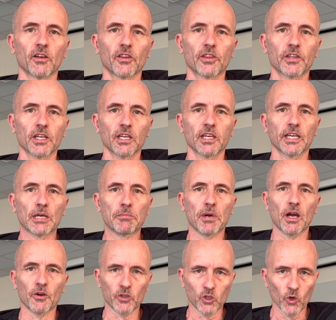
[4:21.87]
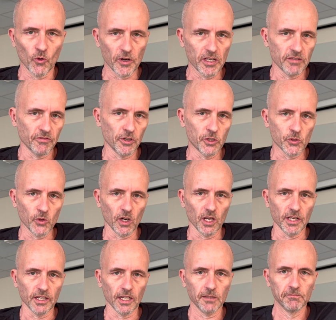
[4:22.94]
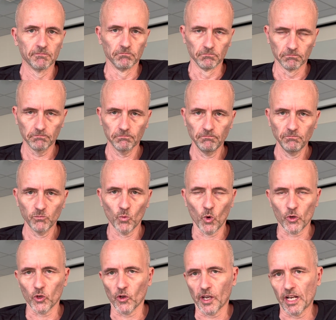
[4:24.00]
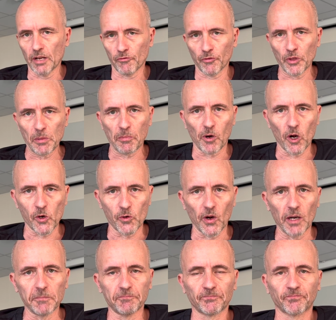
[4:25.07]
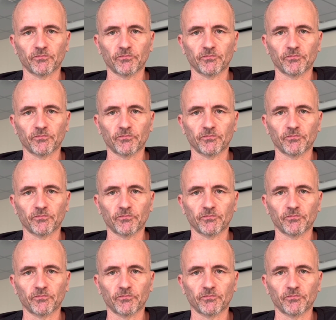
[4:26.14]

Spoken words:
thinking about your individual learning, what you're getting from the programme,